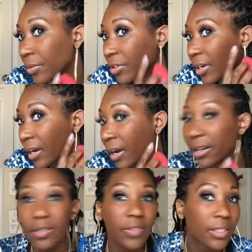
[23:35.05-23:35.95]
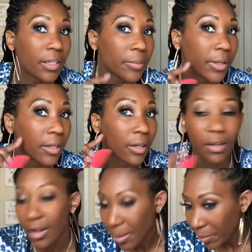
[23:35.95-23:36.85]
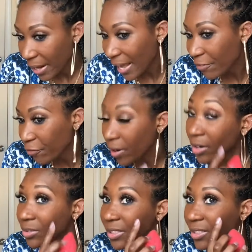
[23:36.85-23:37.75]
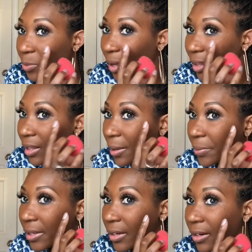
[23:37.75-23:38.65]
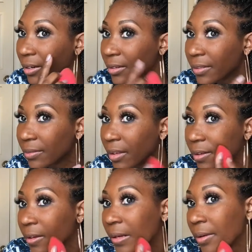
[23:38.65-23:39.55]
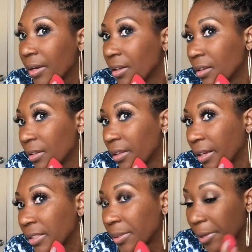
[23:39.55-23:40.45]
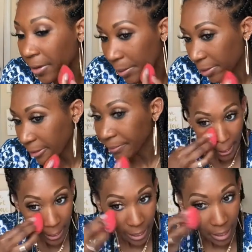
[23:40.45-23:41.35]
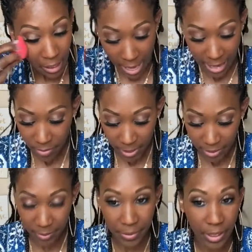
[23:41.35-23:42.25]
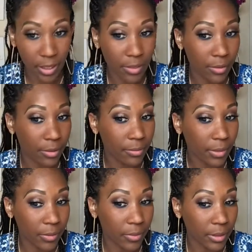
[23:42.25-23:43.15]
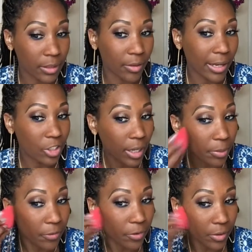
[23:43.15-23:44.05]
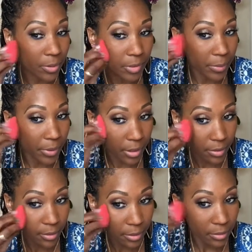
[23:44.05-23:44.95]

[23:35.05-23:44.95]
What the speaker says: You can kind of see them here, but I have freckles as well up here, thanks to my grandma. And I don't mind them peeking through. I really don't. Actually, I prefer them to peek through.